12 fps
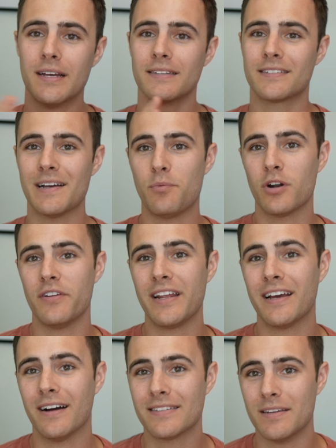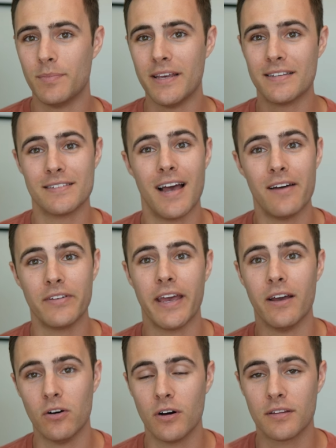step 1 of any content piece is having a
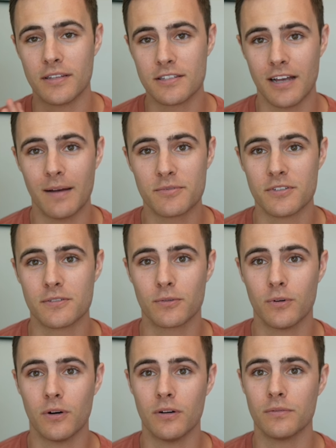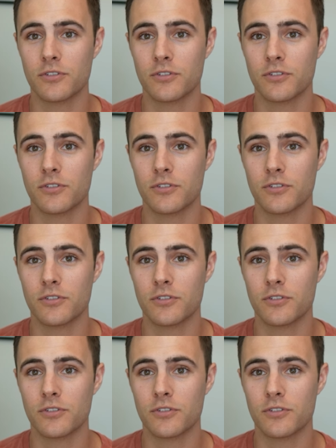hook that stops the scroll.